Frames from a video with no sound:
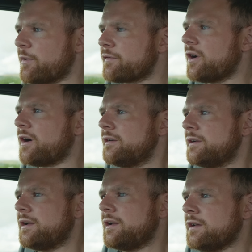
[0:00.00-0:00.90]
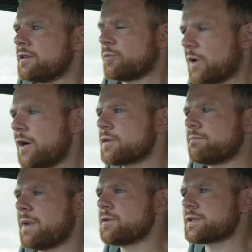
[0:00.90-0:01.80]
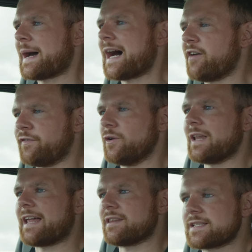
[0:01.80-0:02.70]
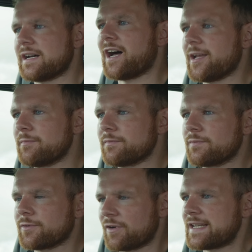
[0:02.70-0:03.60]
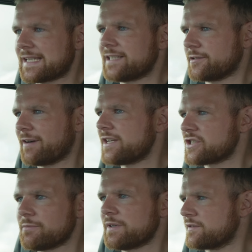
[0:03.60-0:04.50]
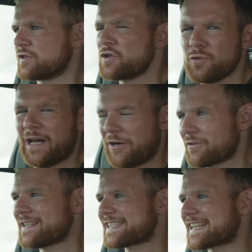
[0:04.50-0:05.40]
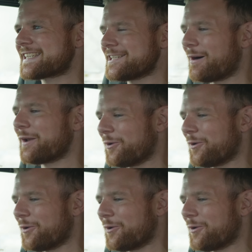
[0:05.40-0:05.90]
We've got the world's most powerful, at the time, 3-cylinder engine with 261